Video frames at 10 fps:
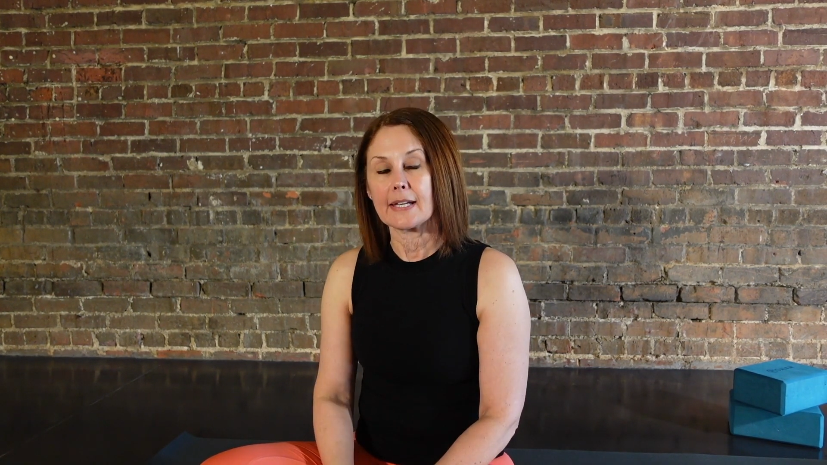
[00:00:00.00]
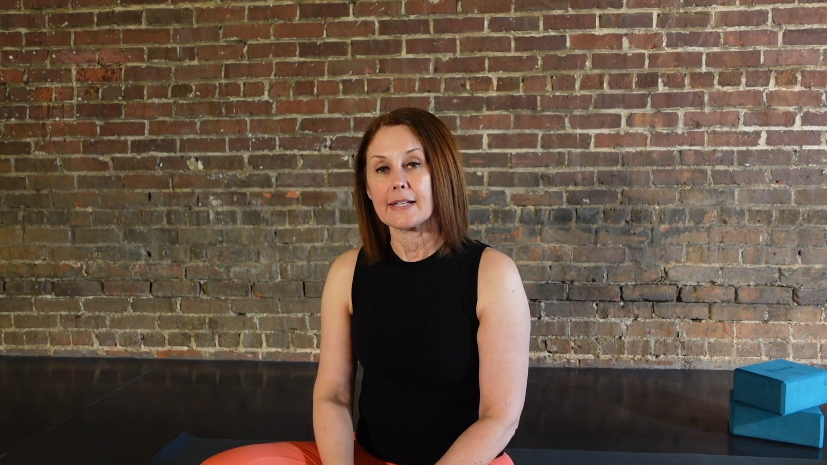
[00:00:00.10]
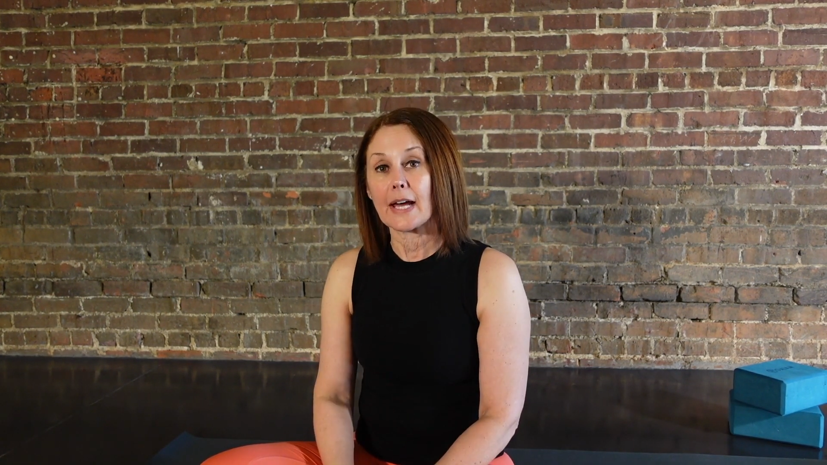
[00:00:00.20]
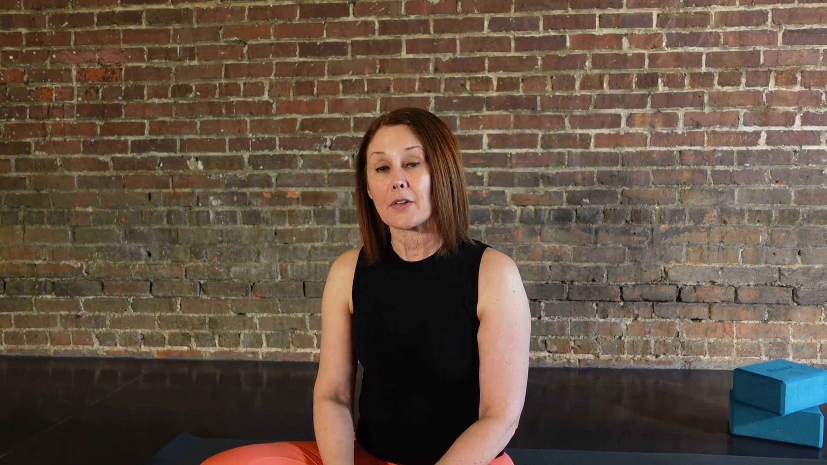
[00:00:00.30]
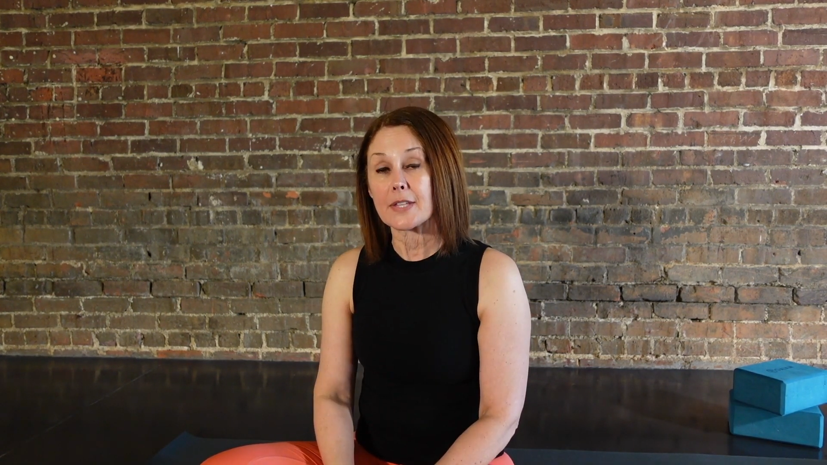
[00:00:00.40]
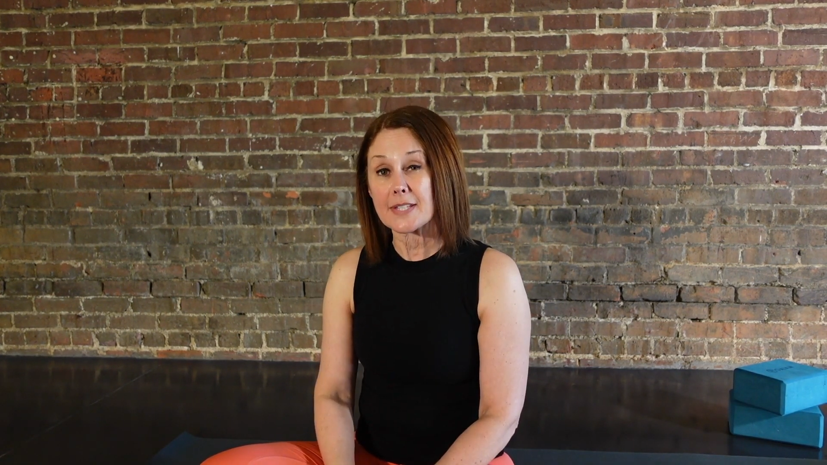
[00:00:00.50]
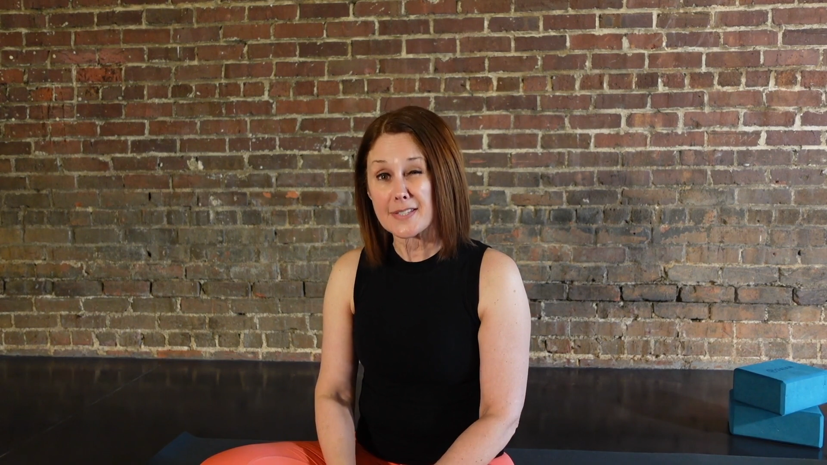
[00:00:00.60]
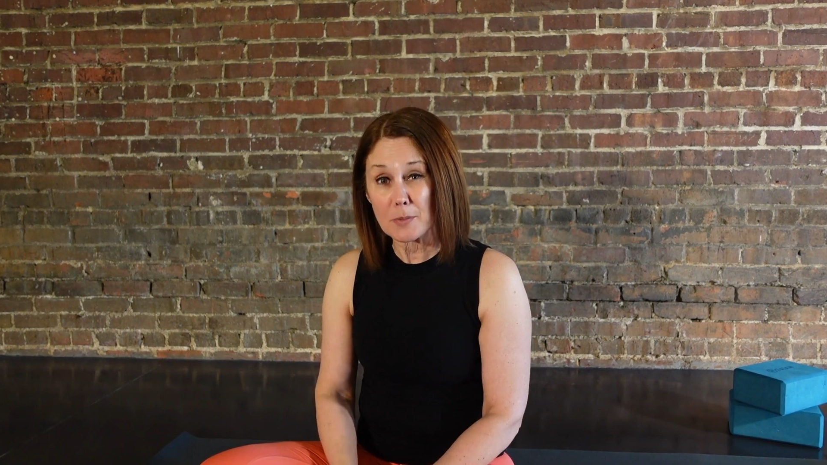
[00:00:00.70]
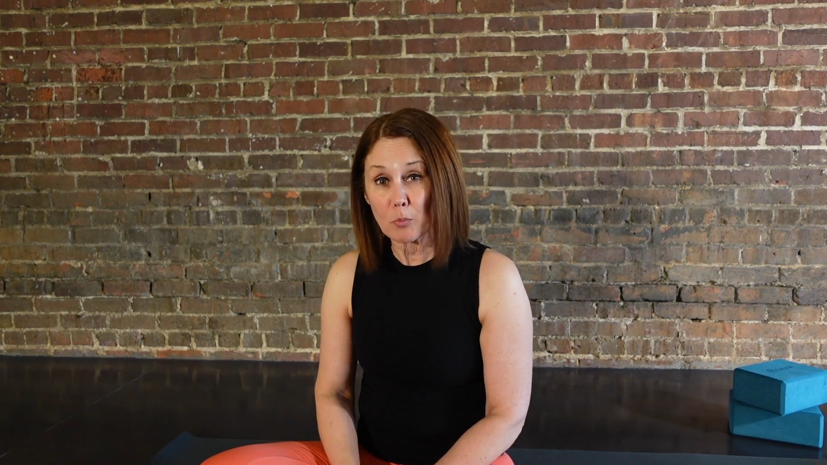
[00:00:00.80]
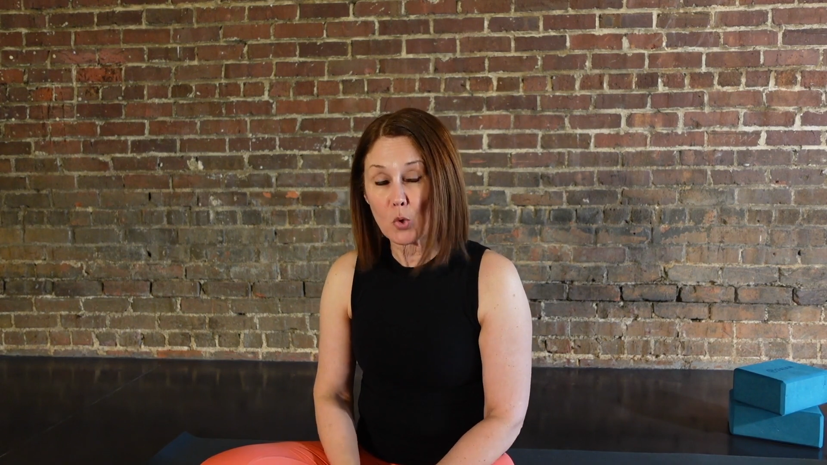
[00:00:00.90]
Now, this
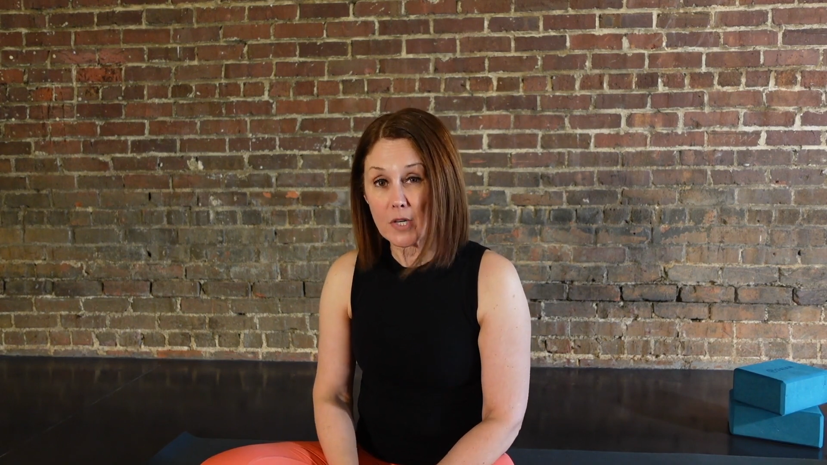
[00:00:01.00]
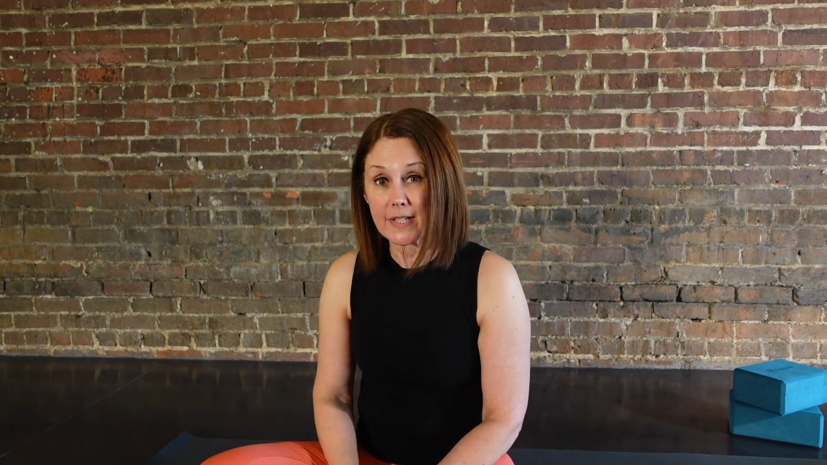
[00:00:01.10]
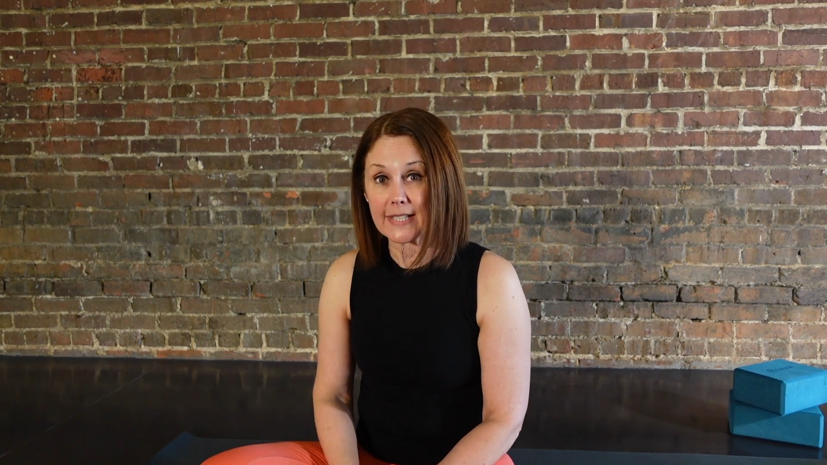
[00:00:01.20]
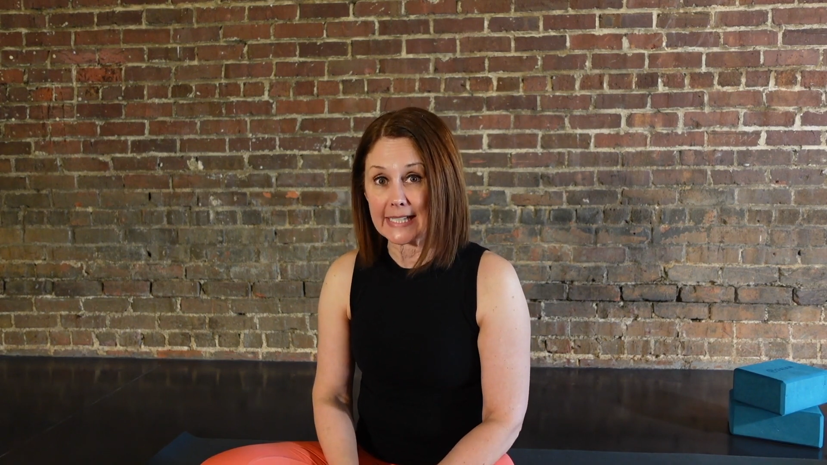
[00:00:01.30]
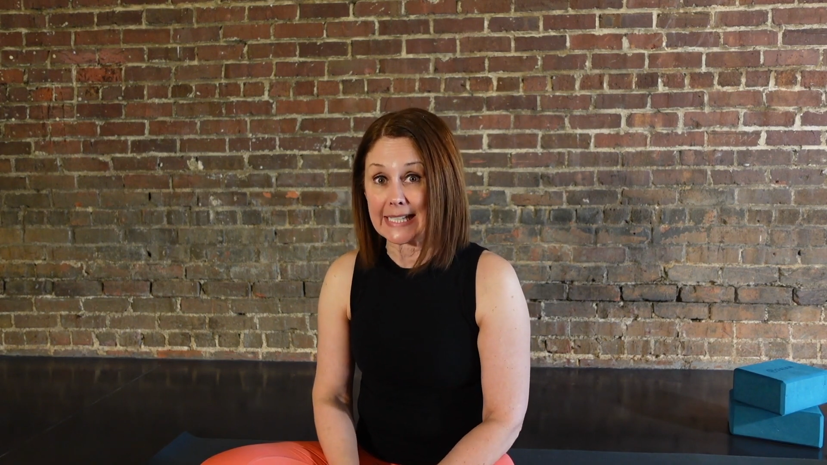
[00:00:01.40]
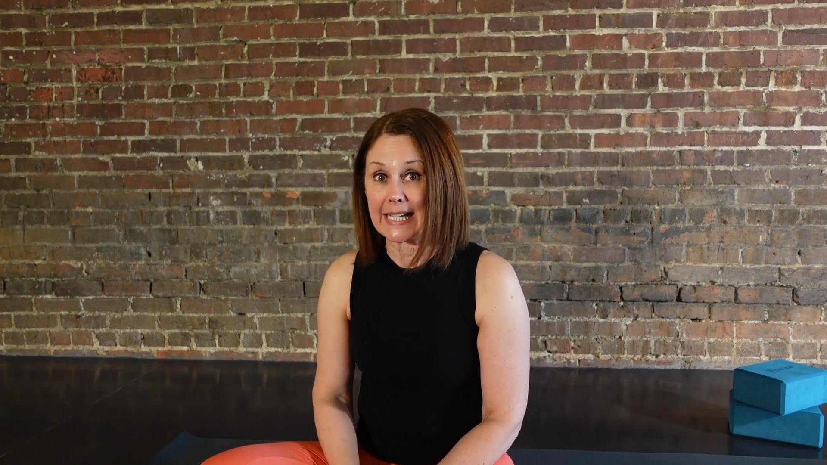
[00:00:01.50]
is important and a